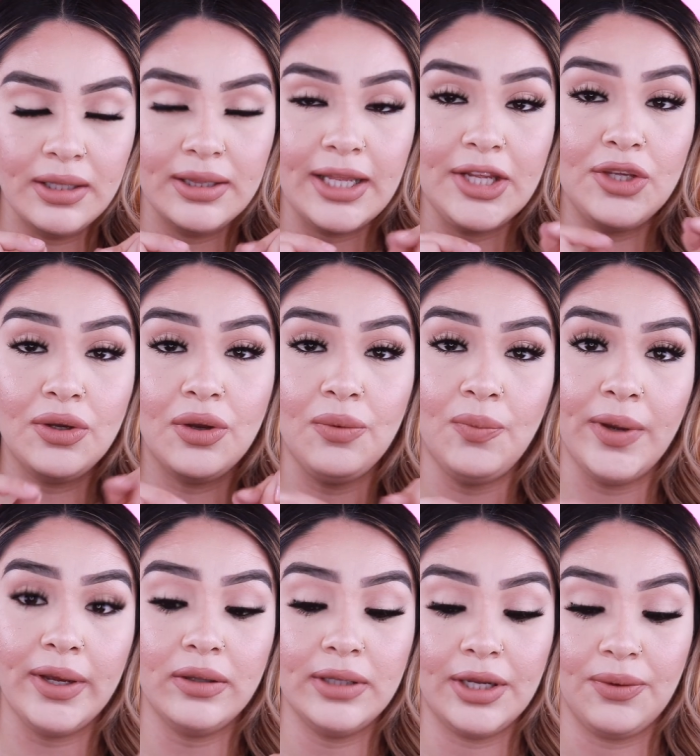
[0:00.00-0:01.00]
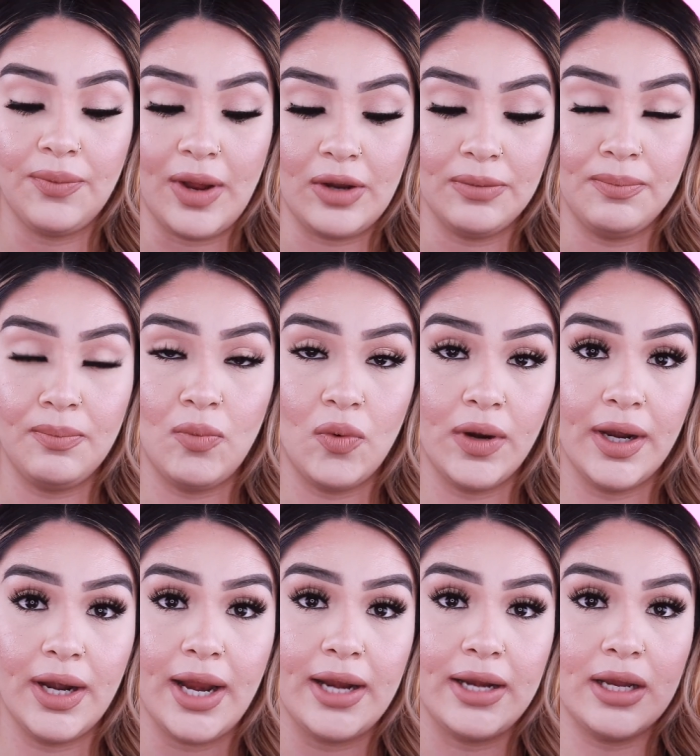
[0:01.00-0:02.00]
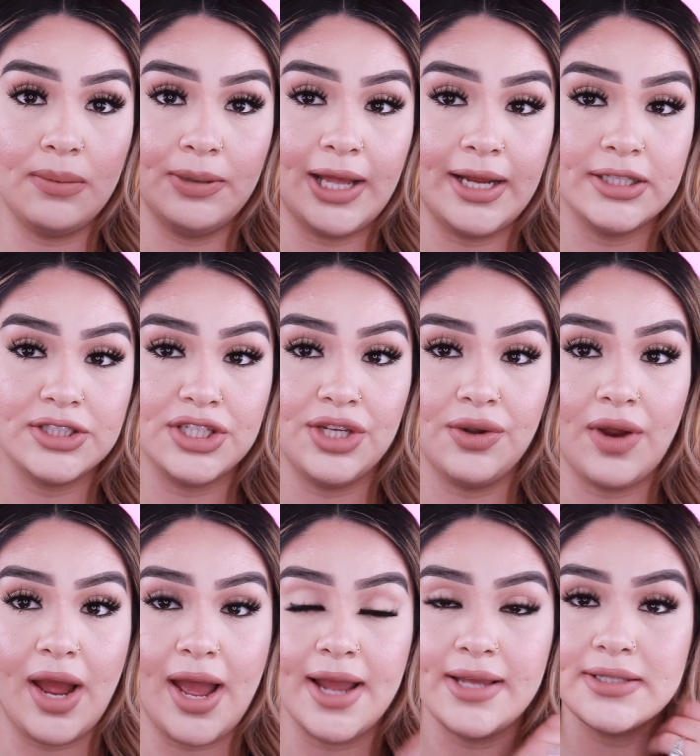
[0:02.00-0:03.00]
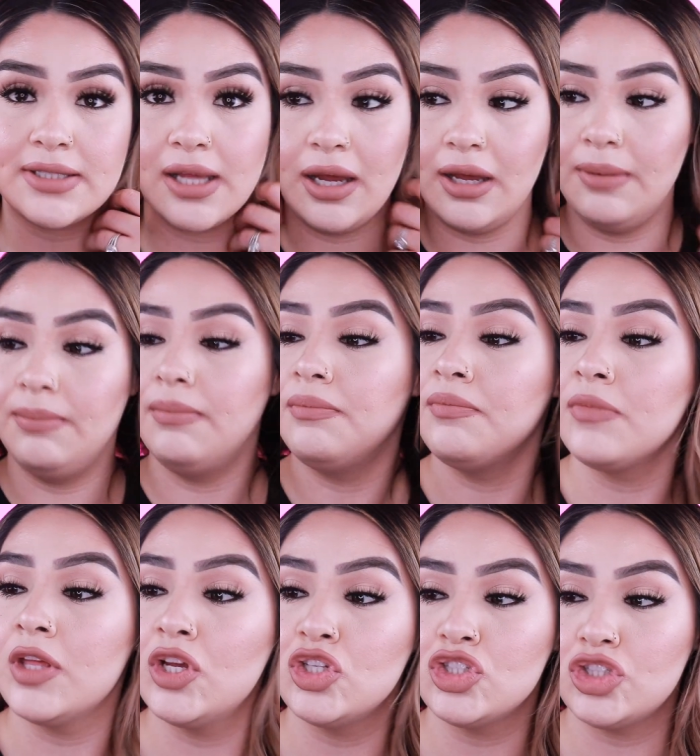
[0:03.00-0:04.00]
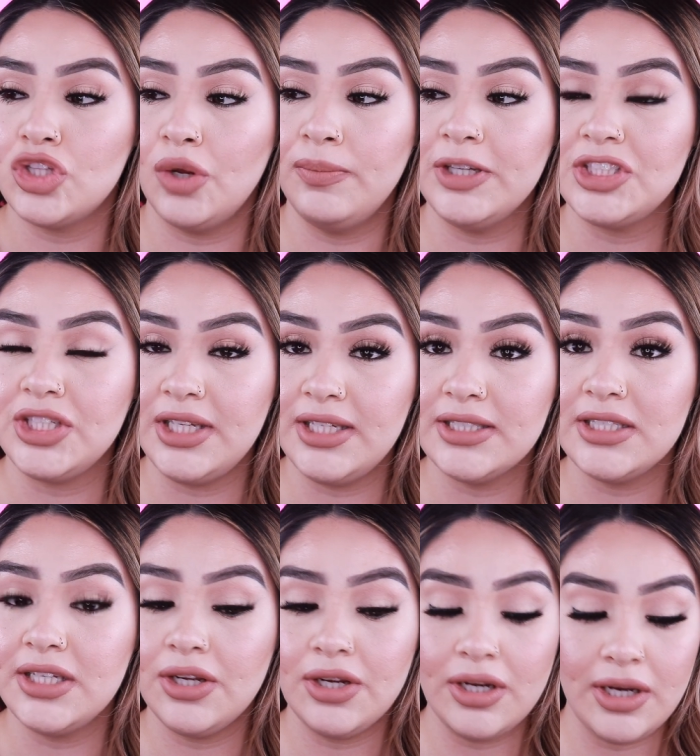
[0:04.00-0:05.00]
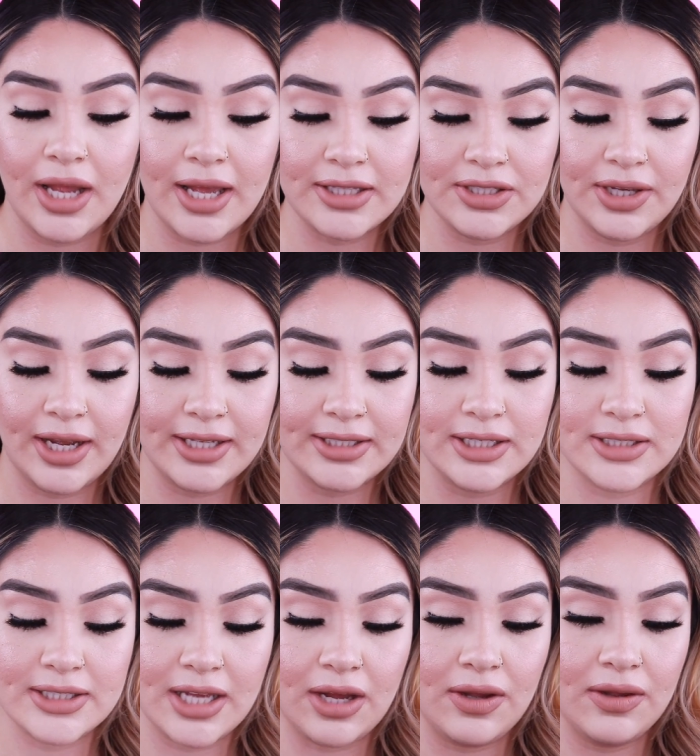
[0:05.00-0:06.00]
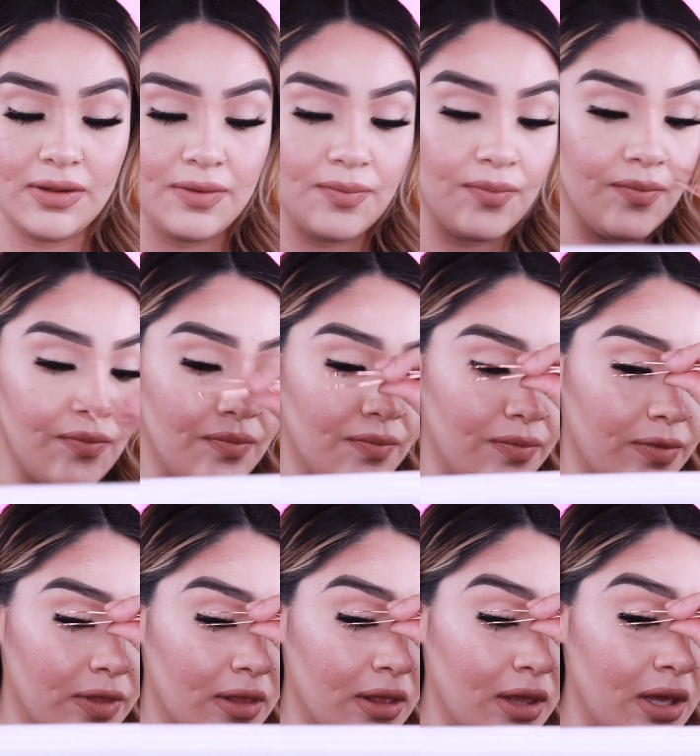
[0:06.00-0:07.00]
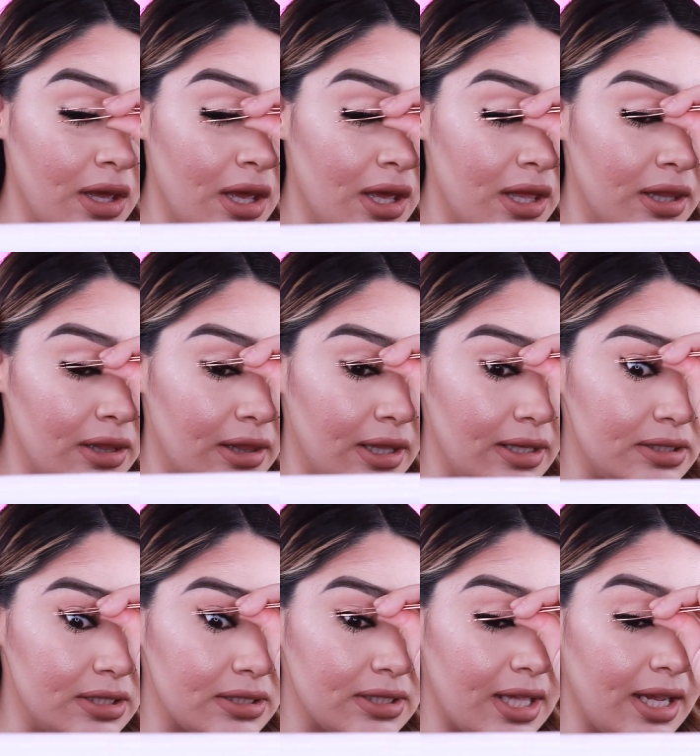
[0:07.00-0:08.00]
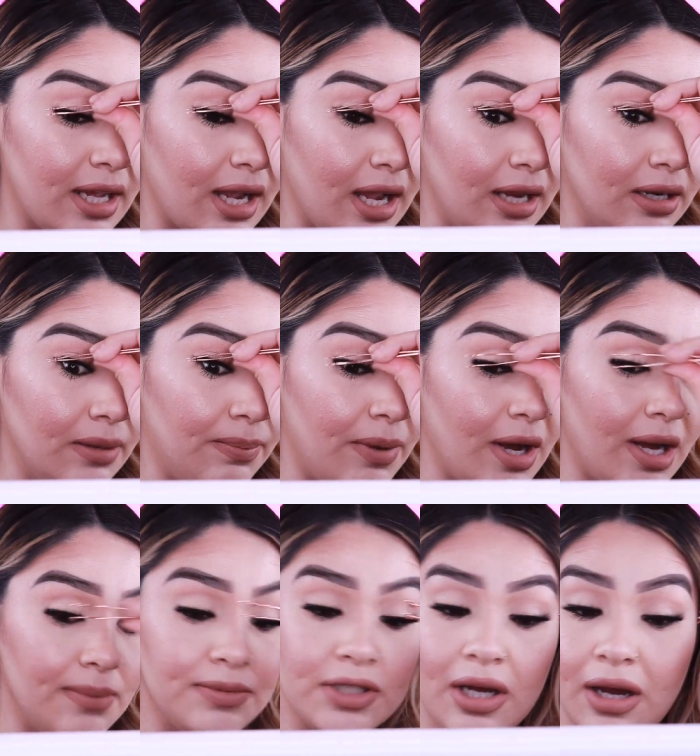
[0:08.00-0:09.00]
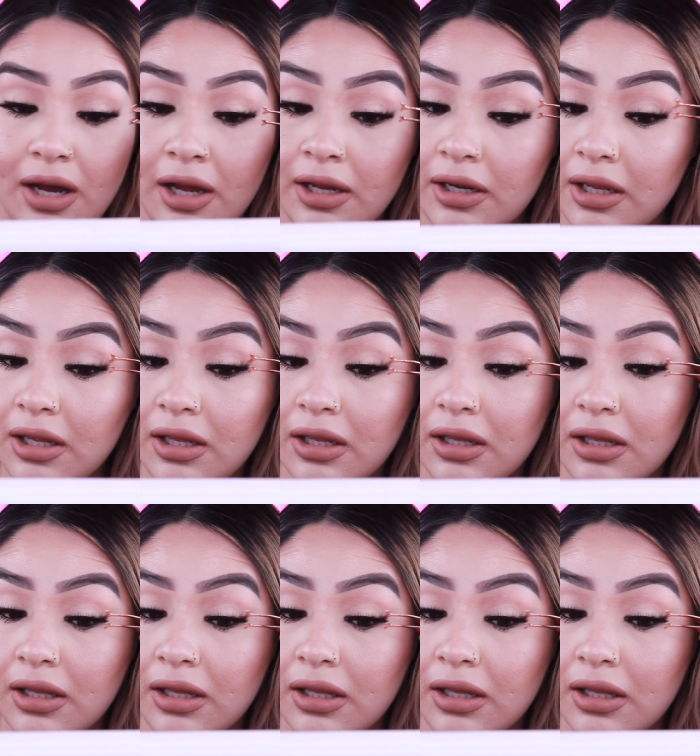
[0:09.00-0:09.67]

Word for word: like you can wiggle it around more and apply it to your eyes um, so much easier, as you guys can tell. They just like kind of popped on